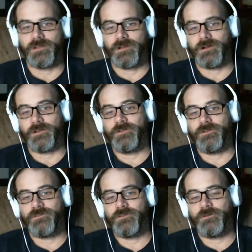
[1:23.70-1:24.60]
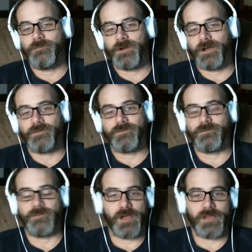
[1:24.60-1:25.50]
On YouTube,
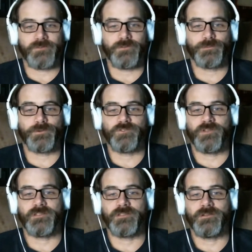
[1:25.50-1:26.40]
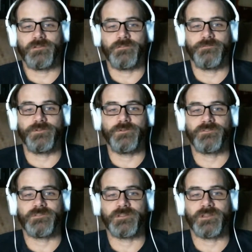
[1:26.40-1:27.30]
I do appreciate the views
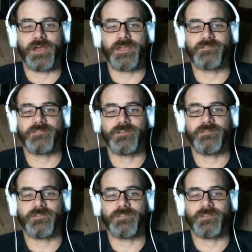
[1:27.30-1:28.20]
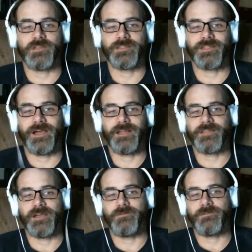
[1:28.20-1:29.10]
and the likes and everything like that.
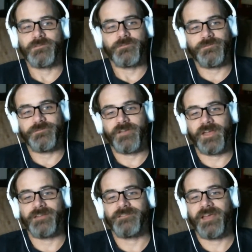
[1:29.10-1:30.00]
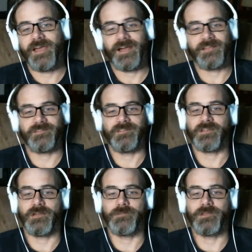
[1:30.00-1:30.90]
That was fantastic.
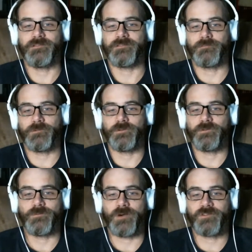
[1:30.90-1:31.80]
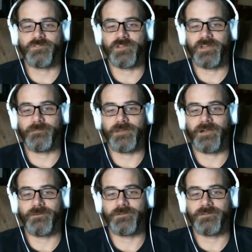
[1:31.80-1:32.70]
I'm getting some good watch time
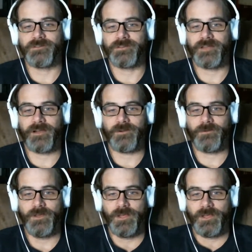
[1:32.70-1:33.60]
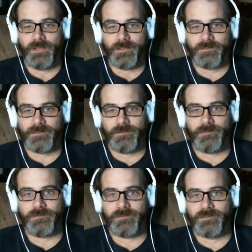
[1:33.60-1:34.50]
hours in now.
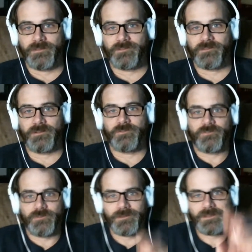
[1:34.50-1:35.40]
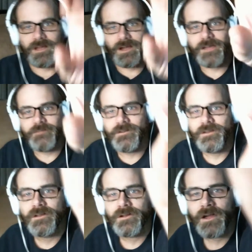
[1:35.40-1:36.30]
So since I start streaming live,
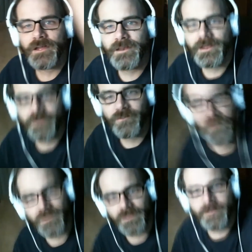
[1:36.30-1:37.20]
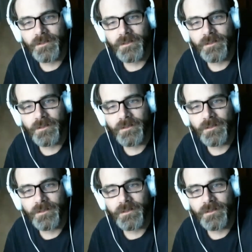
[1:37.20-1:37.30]
I can actually get.